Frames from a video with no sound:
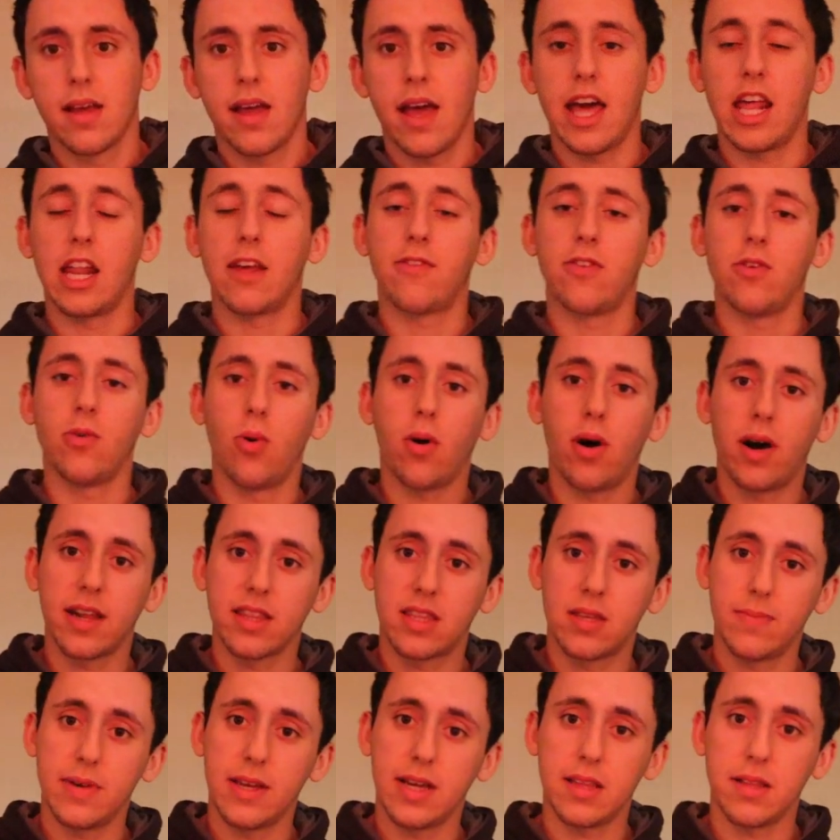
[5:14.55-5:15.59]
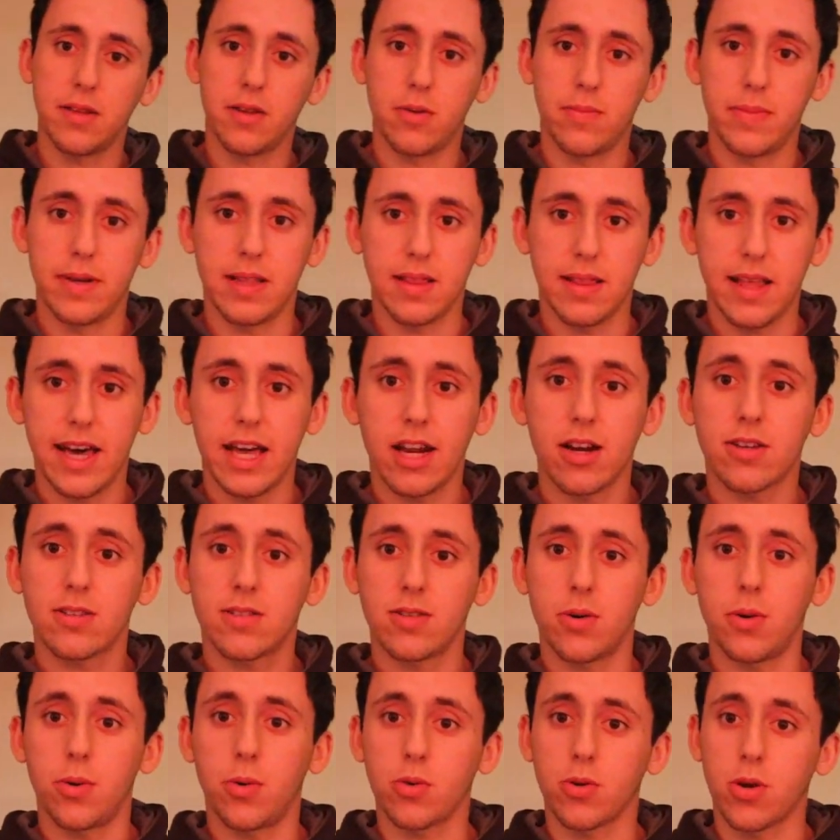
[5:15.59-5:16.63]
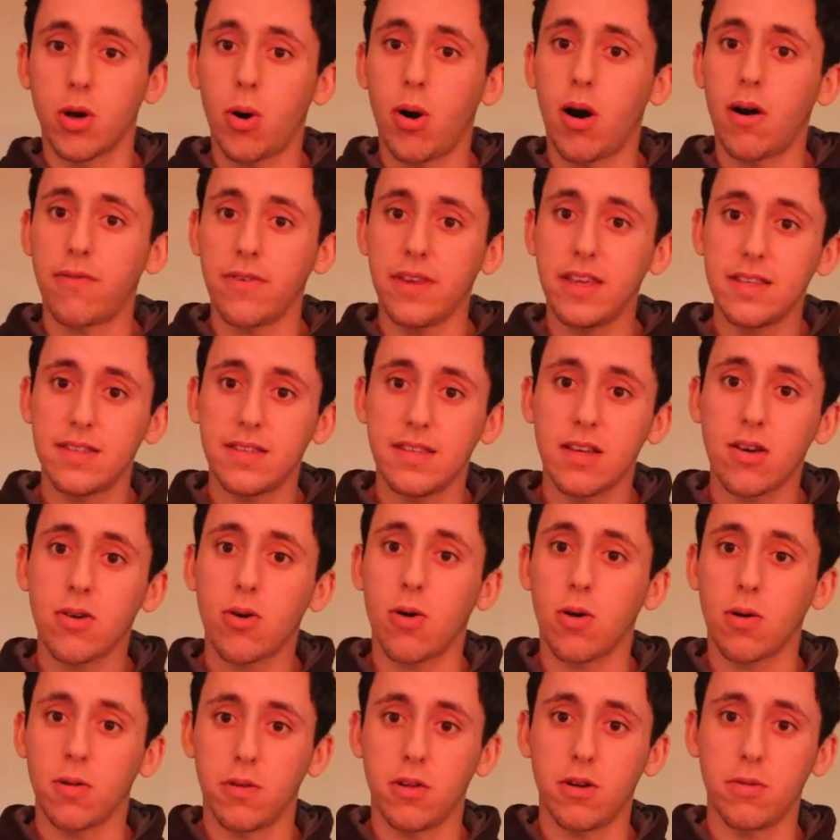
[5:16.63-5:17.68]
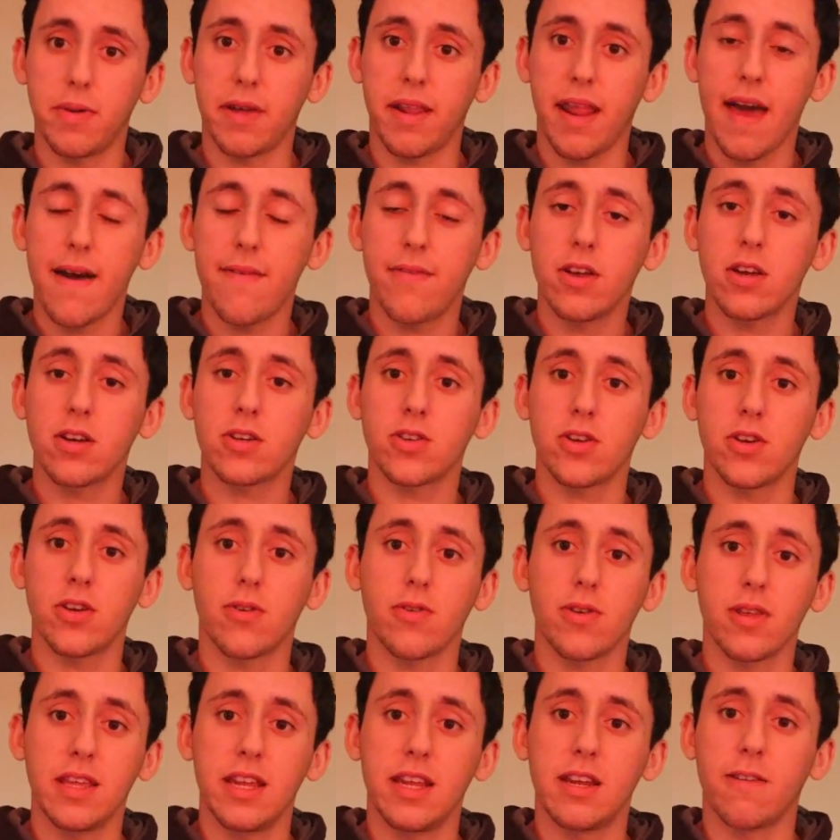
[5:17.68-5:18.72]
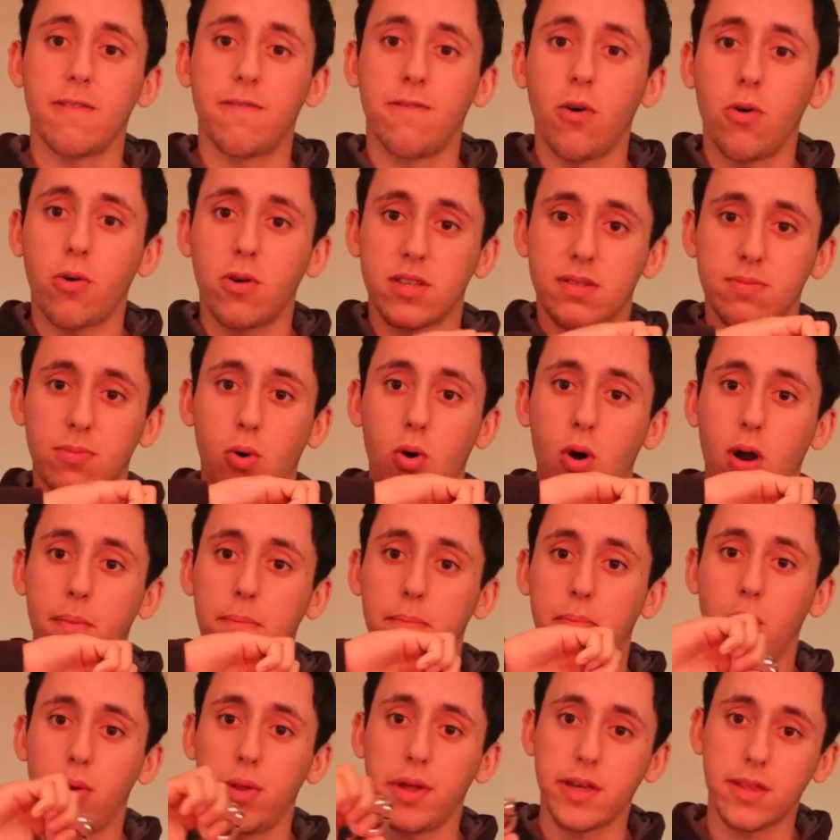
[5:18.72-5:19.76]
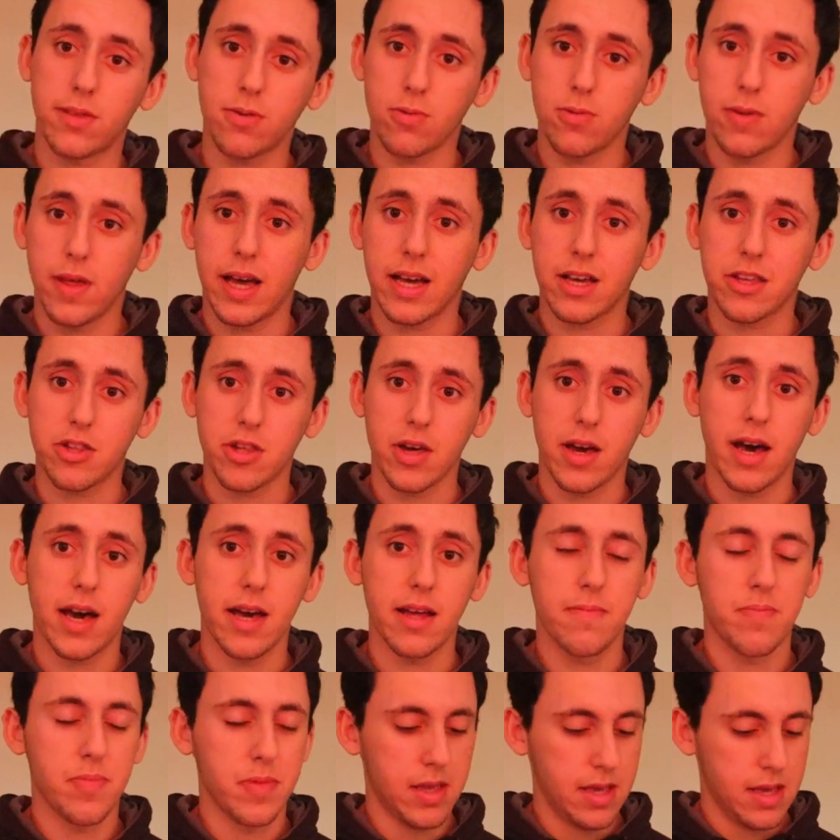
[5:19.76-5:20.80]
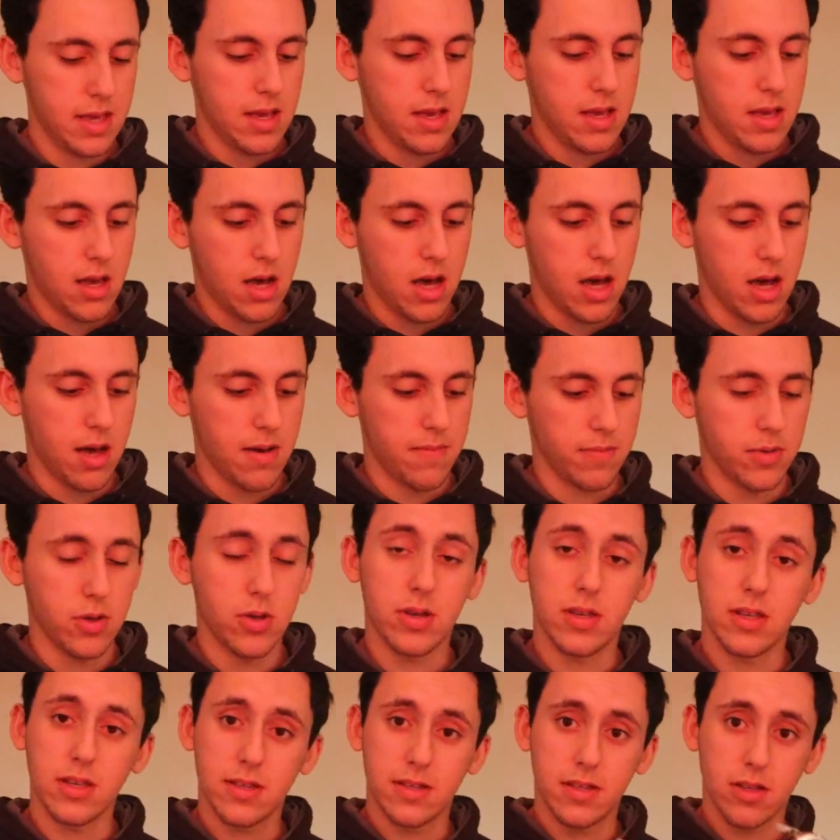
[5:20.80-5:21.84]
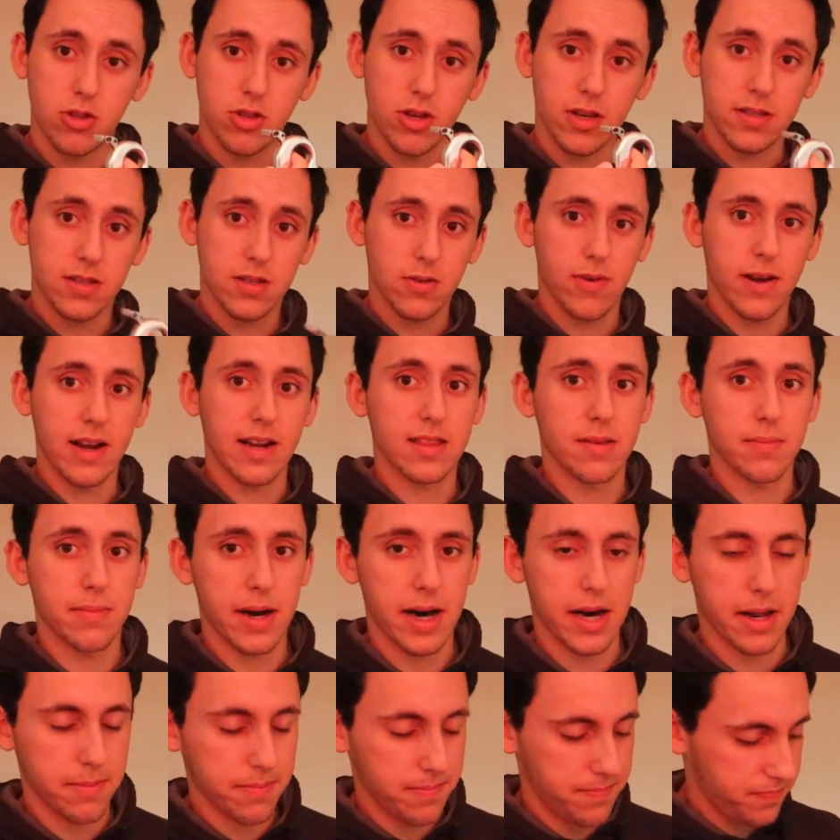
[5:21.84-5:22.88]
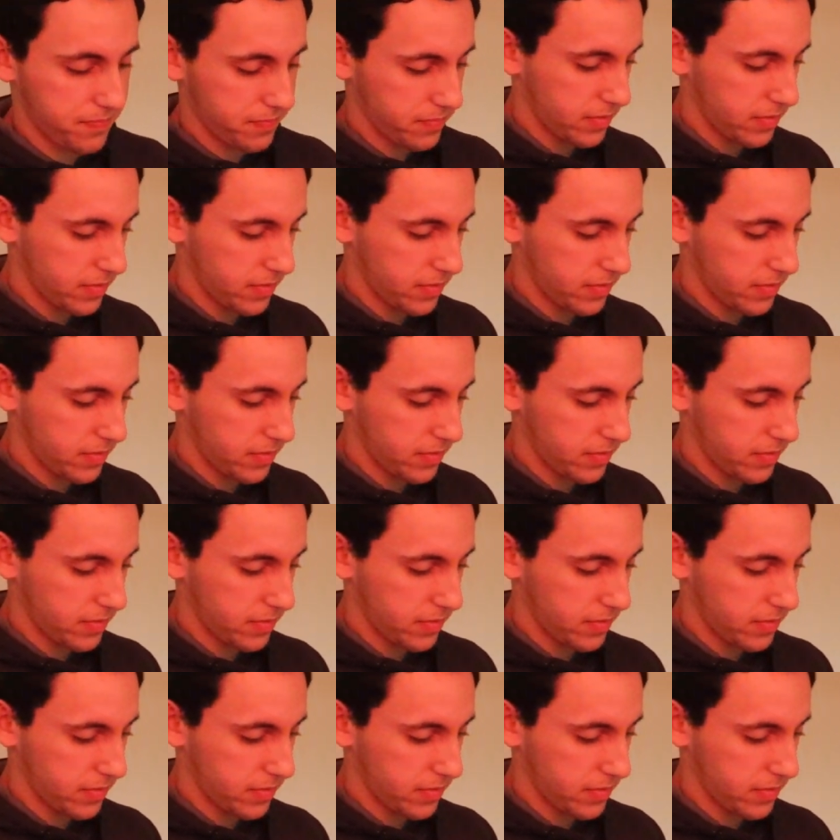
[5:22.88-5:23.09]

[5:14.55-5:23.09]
And if you want it to be a little bit lighter so it'll go off easier, or a little bit heavier so you really need to focus more on pulling through that shot, you can just adjust it right at the bottom.